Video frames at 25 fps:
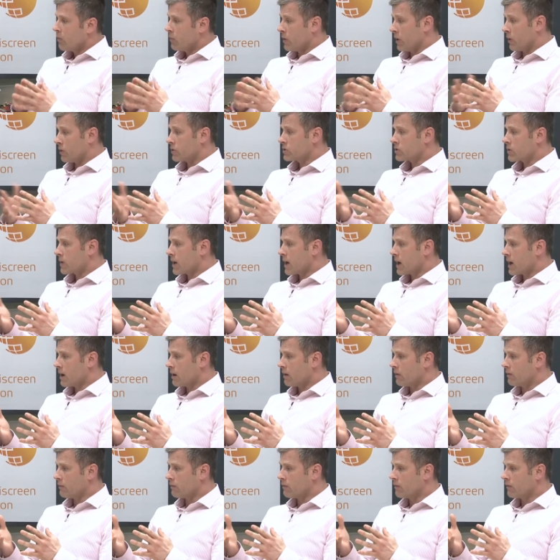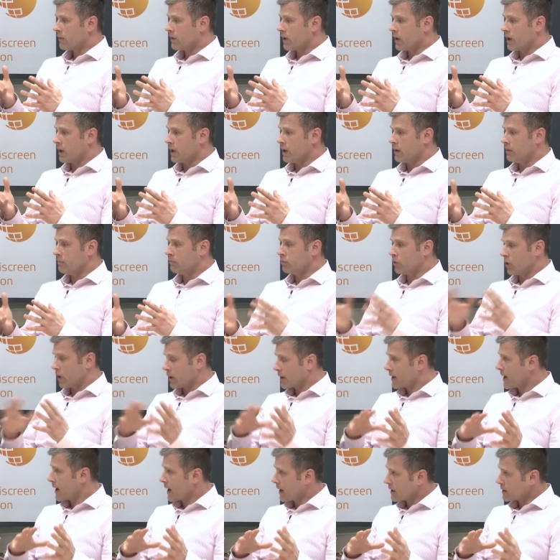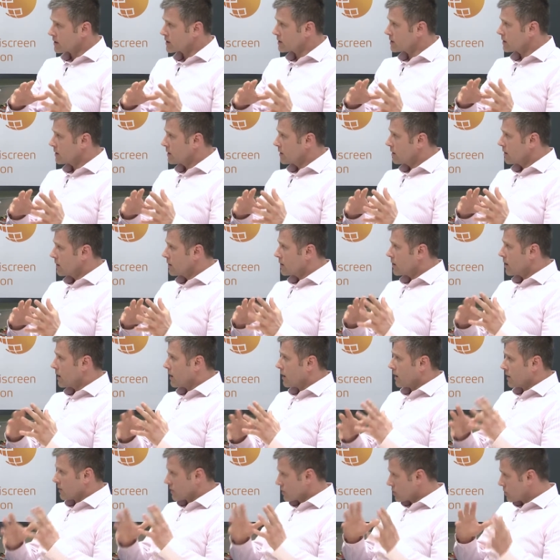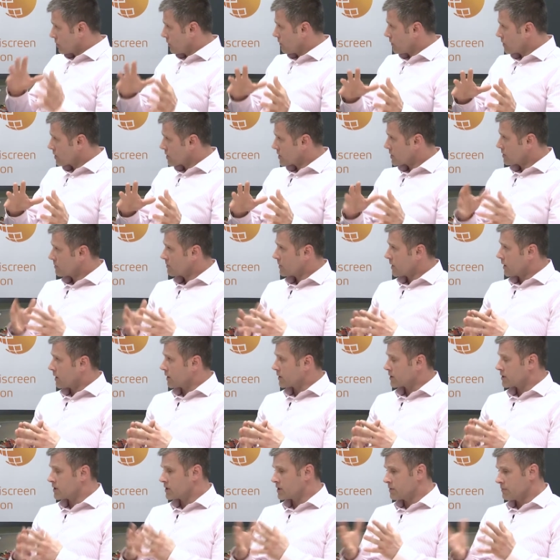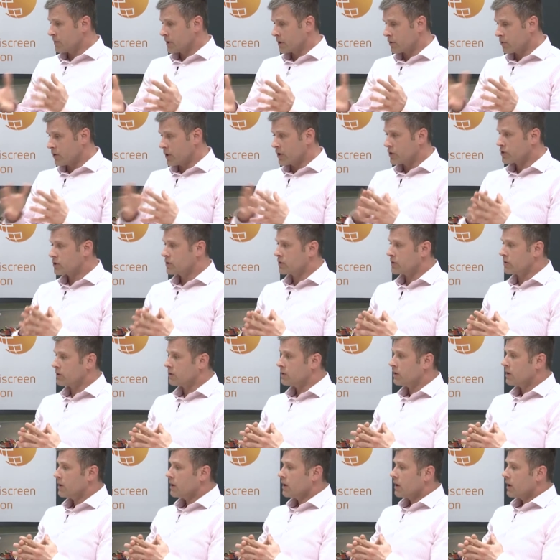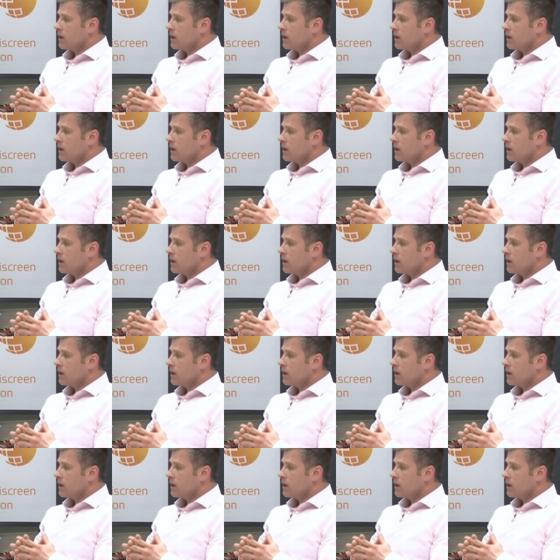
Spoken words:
We also have a broadcast service, system integration